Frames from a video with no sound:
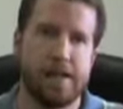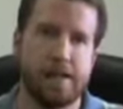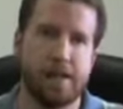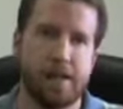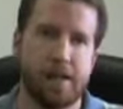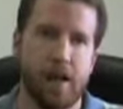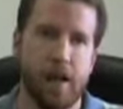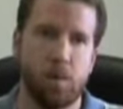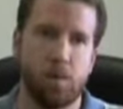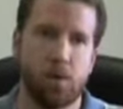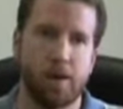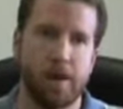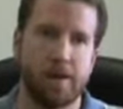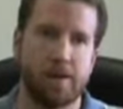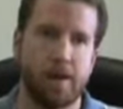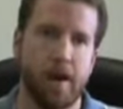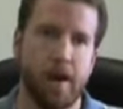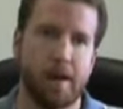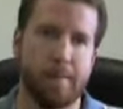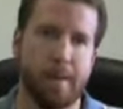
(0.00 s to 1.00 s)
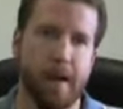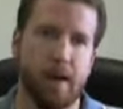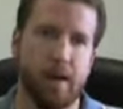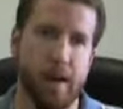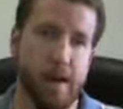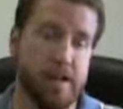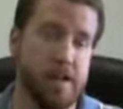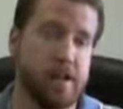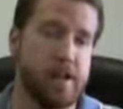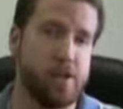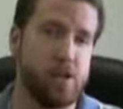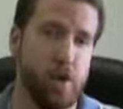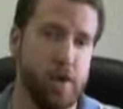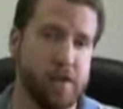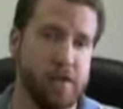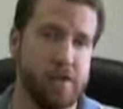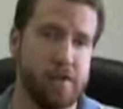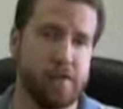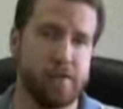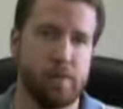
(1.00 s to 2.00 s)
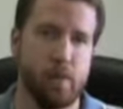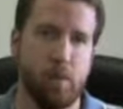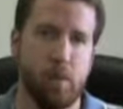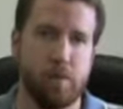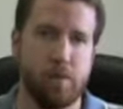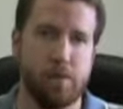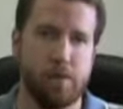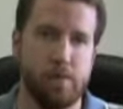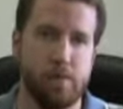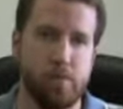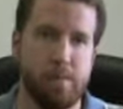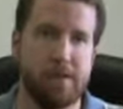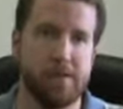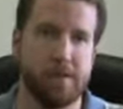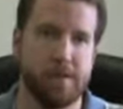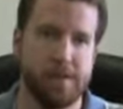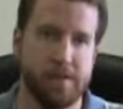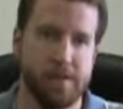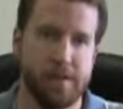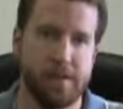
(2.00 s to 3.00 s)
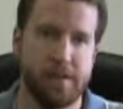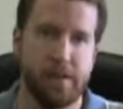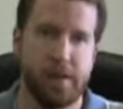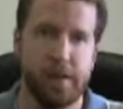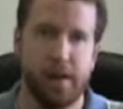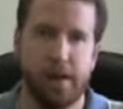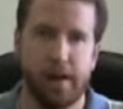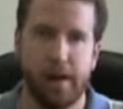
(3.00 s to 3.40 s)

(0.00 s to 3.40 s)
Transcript: Today we're going to talk about entity choices for new businesses.